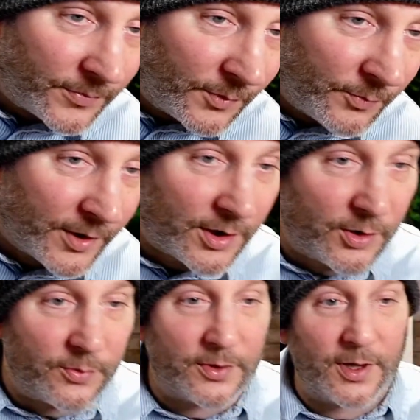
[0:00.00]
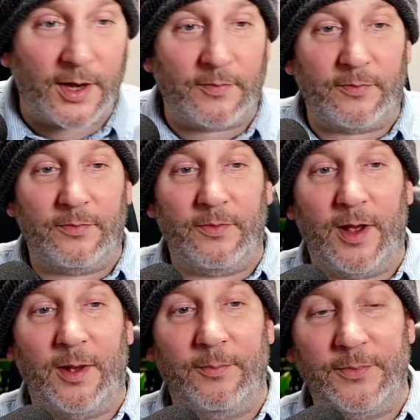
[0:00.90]
When are you and Dave
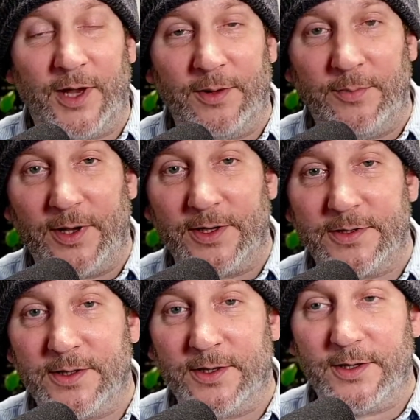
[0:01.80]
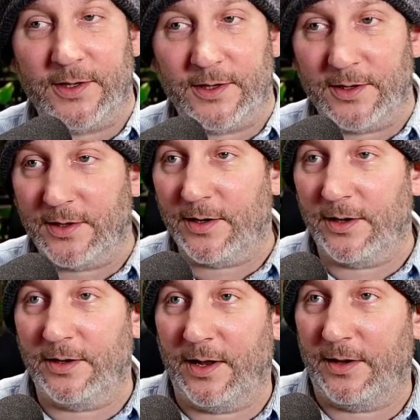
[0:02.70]
date, please?
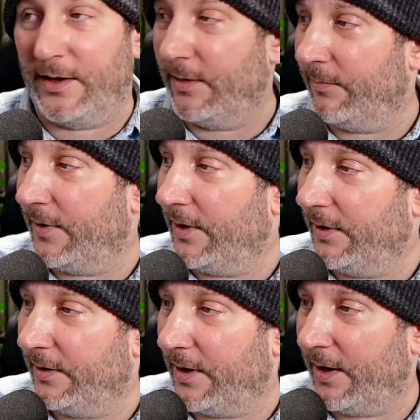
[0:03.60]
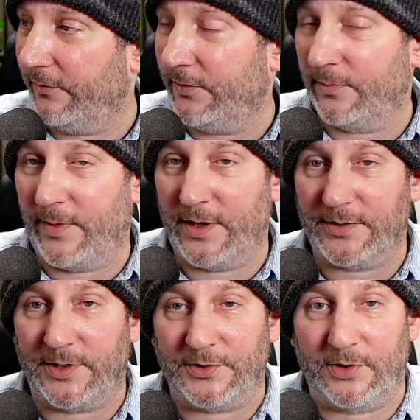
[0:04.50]
Let me, after the
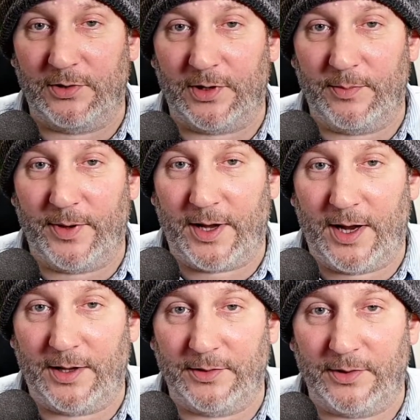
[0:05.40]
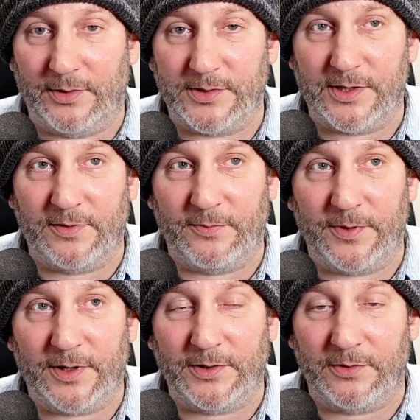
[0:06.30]
meditation, I'll look at my calendar and see if we
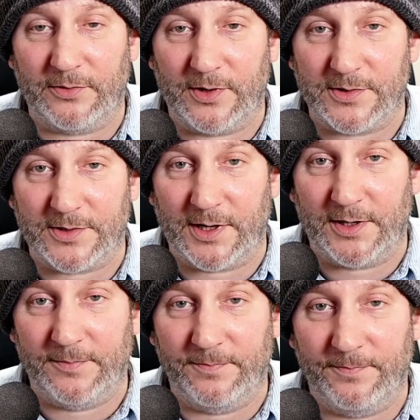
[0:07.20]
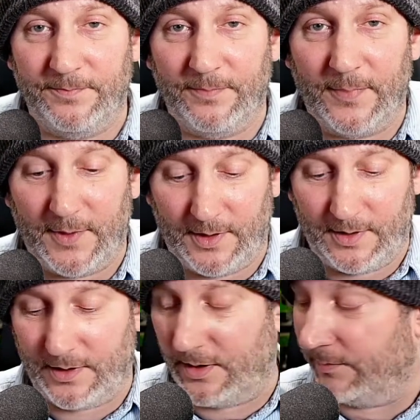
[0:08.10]
can do Thursday.
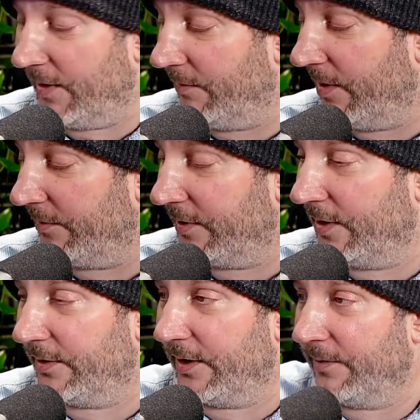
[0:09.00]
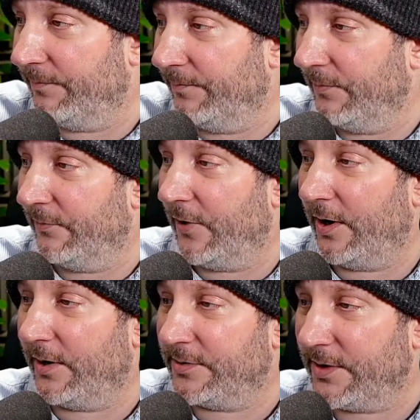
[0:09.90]
That might be an idea. But
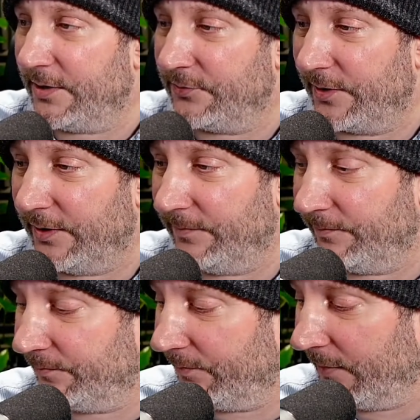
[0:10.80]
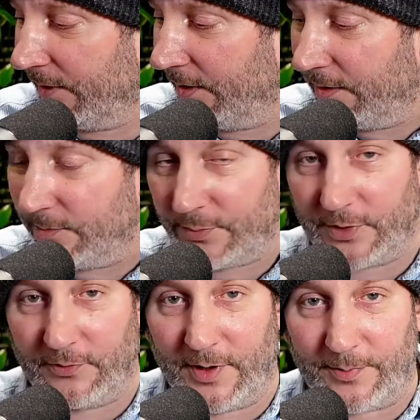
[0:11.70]
I'm going to take a drink.
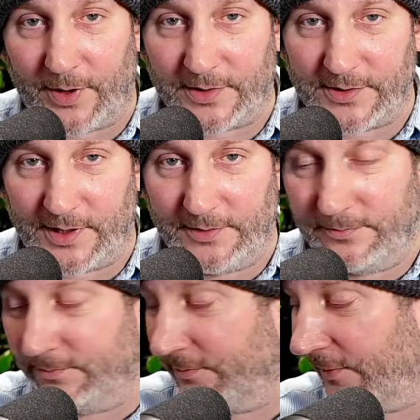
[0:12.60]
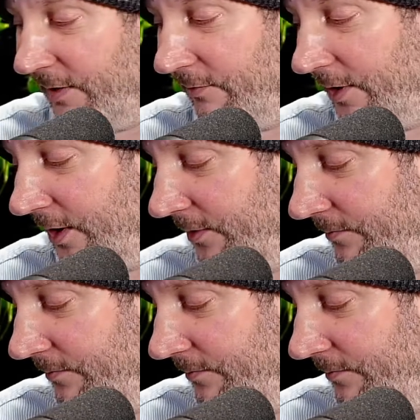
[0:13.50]
Put your earbuds in. Get ready.